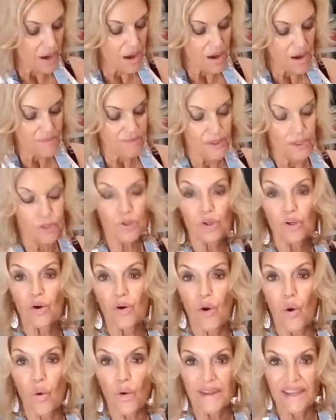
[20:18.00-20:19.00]
A
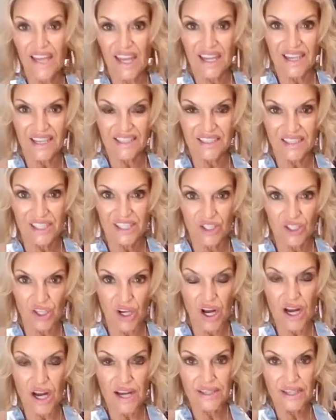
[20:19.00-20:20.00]
little organic
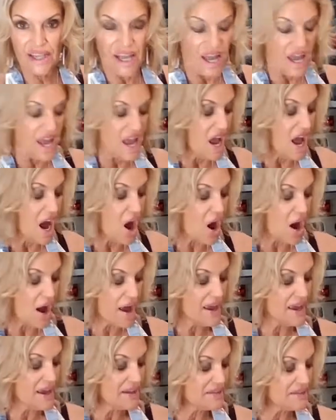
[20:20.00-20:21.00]
Dijon
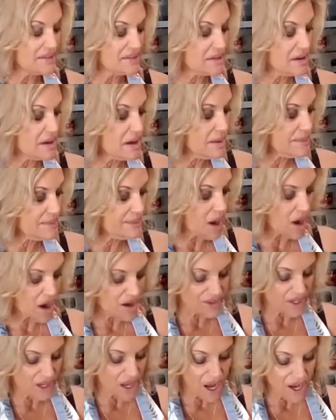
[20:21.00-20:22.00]
and some
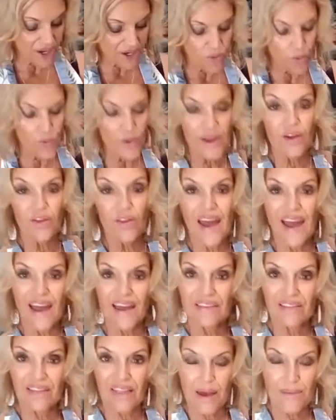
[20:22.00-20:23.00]
avocado oil
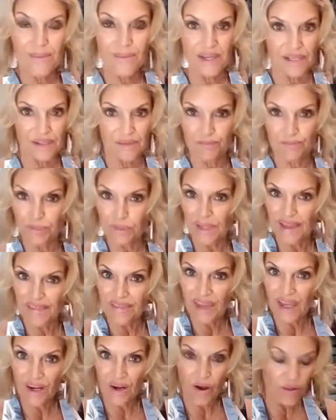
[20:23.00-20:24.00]
and lemon.
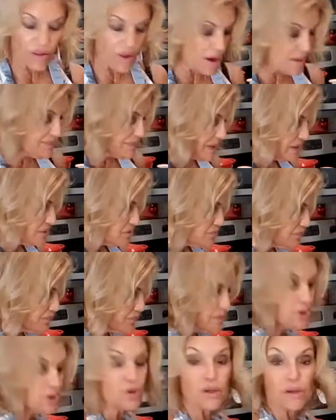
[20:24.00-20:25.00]
Blend that all up and
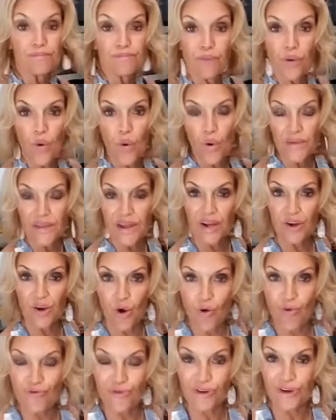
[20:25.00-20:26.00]
you can pour that
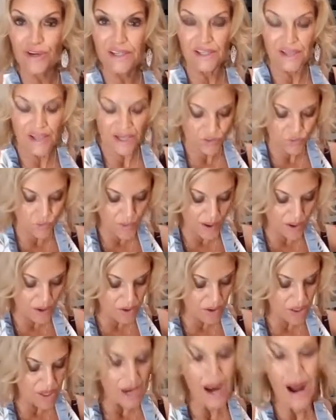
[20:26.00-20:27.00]
over it as
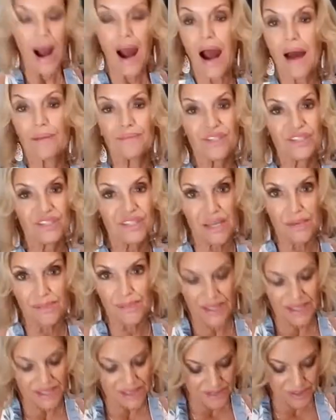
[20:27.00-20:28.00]
well. I'm just
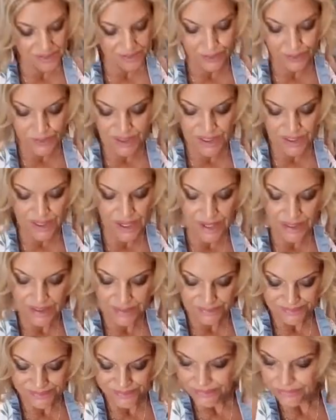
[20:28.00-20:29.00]
keeping it simple
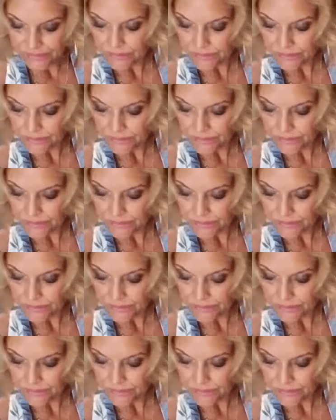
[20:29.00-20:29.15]
today,